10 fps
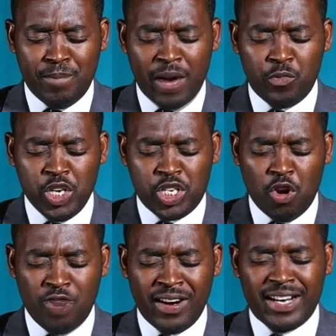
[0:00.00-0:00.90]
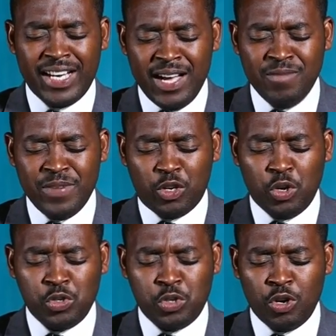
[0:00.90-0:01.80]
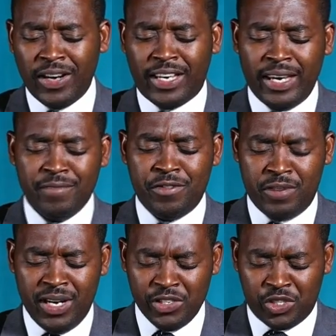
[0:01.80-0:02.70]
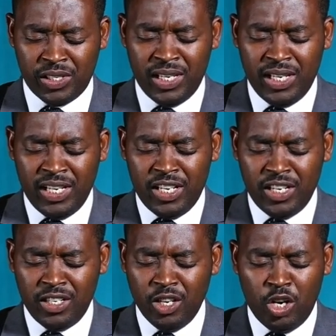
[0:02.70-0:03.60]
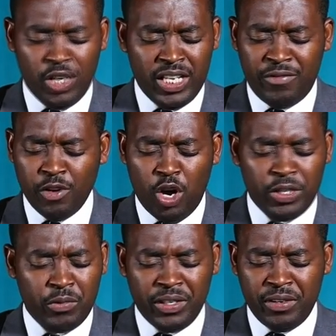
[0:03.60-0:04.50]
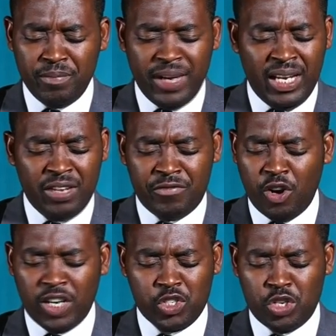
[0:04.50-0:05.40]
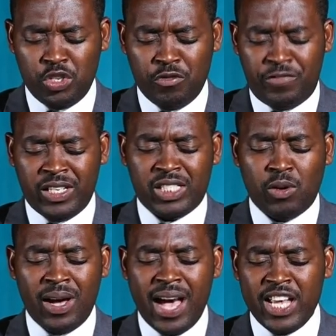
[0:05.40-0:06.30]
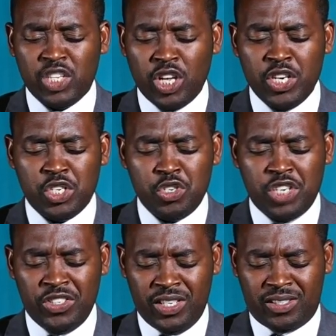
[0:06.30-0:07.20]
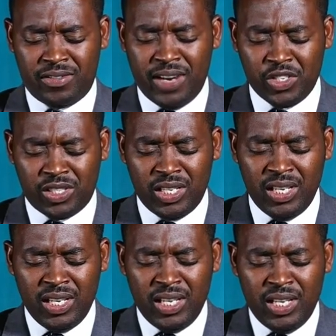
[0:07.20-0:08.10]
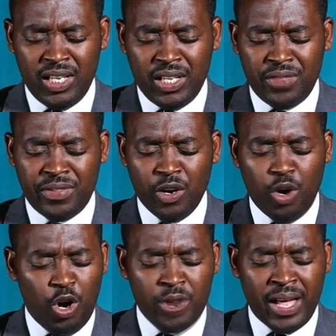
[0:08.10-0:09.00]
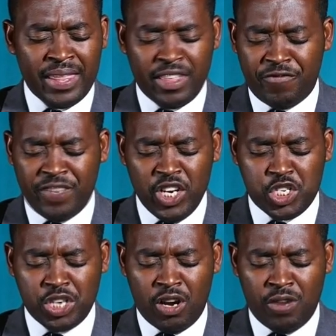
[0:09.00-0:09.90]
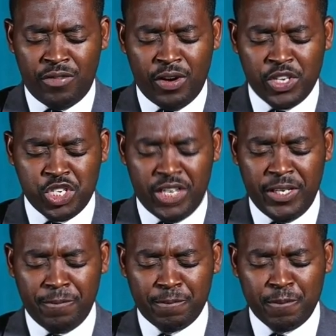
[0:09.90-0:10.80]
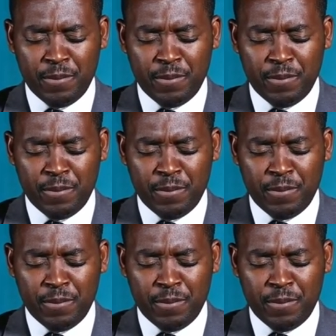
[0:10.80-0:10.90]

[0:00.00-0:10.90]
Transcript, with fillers: but we shall overcome because you overcame for us. Lord, if only we remain focused on you, fixing our eyes onto Jesus Christ, the author and the finisher of our journey,